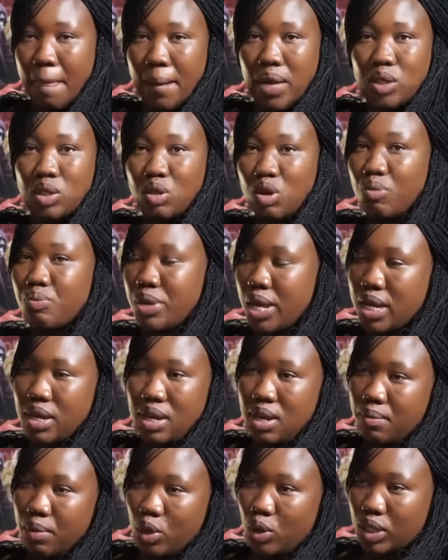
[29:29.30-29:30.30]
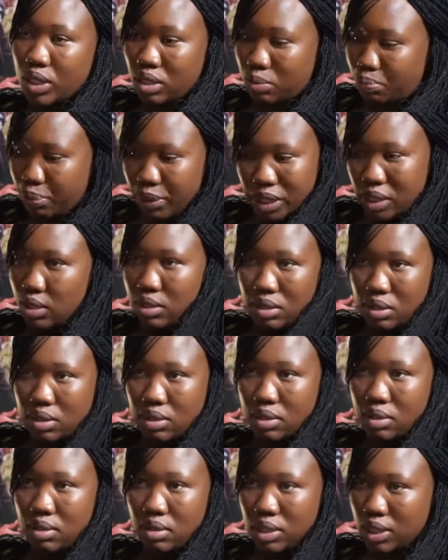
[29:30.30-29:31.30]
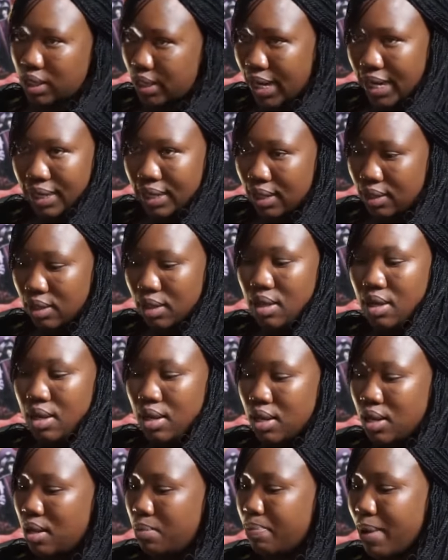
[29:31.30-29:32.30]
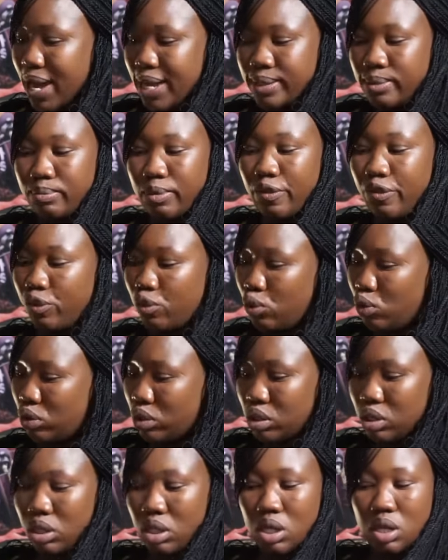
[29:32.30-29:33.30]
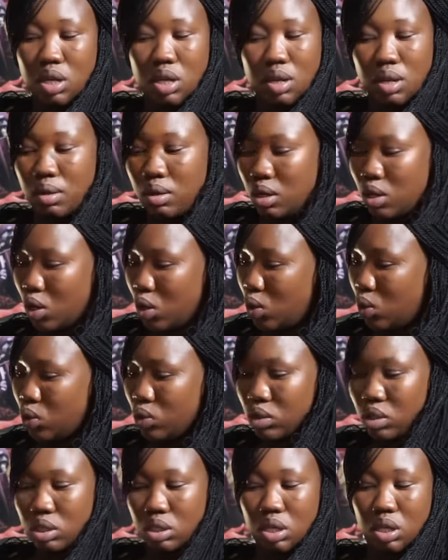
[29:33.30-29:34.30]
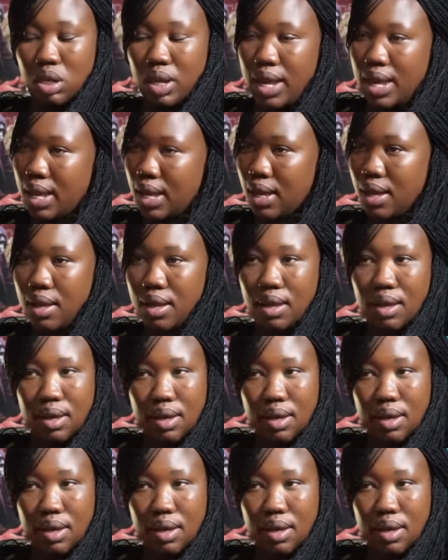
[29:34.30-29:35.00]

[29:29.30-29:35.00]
So me and him, it was business, just like that. He buys me food, clothes, hair.